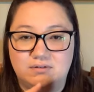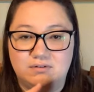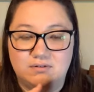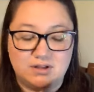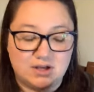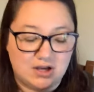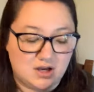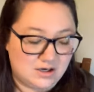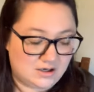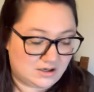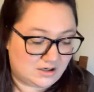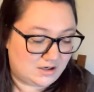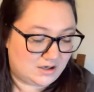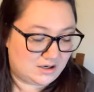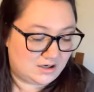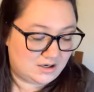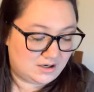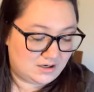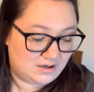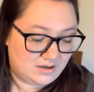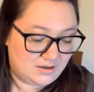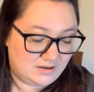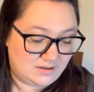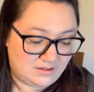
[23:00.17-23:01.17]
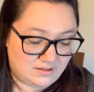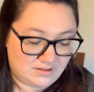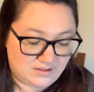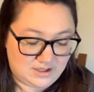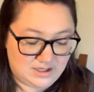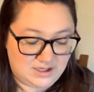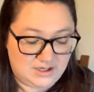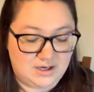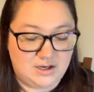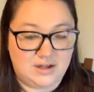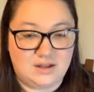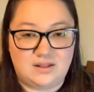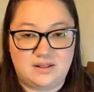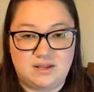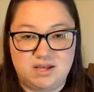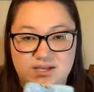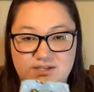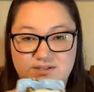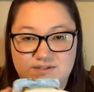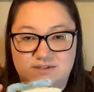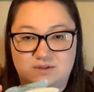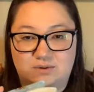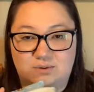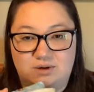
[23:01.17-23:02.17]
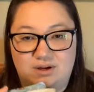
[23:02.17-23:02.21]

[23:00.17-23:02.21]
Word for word: longer than this